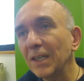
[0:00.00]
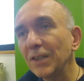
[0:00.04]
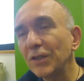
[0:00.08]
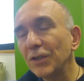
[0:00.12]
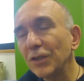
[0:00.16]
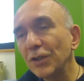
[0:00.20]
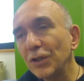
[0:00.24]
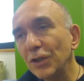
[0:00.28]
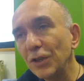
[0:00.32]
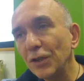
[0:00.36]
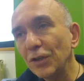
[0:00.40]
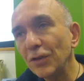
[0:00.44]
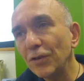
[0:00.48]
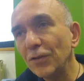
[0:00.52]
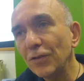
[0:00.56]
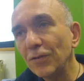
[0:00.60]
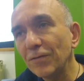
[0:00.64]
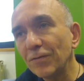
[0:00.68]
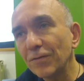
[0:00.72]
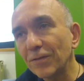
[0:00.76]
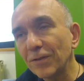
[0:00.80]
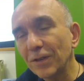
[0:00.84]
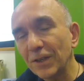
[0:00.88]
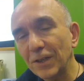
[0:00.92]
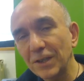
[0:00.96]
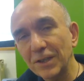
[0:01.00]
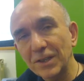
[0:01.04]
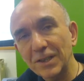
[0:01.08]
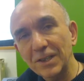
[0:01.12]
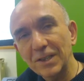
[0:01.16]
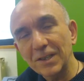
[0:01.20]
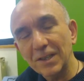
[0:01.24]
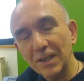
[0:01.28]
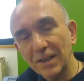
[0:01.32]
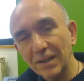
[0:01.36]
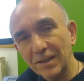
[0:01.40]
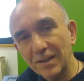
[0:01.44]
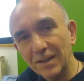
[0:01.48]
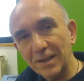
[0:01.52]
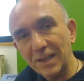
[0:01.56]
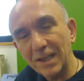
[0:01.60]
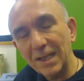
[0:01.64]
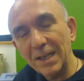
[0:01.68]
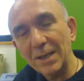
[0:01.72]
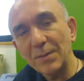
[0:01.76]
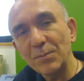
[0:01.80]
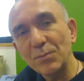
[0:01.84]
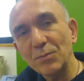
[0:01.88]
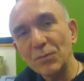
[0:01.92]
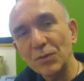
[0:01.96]
It's you versus a
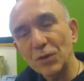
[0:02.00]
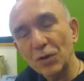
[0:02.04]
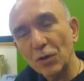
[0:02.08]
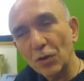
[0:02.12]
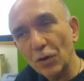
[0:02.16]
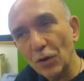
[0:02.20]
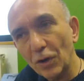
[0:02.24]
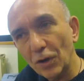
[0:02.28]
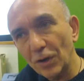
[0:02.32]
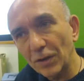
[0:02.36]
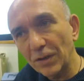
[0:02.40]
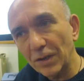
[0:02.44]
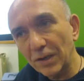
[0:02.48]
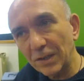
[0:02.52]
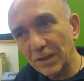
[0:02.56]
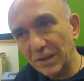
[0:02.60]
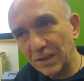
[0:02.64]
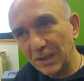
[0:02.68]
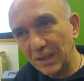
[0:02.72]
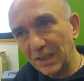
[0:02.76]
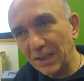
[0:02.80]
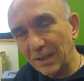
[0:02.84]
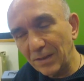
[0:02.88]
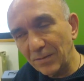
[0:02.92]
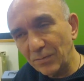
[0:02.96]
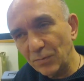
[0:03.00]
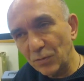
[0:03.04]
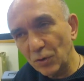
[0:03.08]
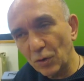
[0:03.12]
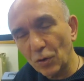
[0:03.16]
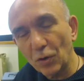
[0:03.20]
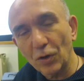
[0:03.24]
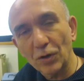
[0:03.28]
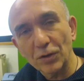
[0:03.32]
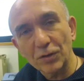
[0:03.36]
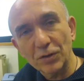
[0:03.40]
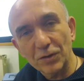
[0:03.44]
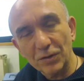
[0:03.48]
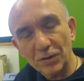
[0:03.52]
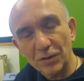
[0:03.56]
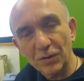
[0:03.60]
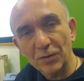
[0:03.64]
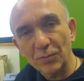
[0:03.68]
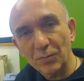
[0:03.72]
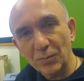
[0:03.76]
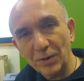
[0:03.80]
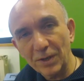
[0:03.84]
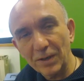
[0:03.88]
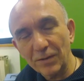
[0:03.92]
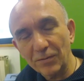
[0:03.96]
themed
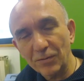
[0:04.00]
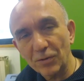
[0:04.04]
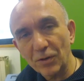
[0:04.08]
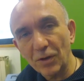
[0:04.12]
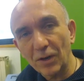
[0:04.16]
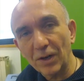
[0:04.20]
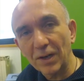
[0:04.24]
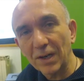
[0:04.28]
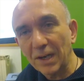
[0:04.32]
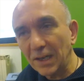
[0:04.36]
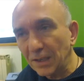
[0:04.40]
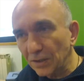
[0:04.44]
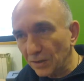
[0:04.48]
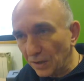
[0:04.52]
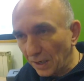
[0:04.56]
gods that we have got.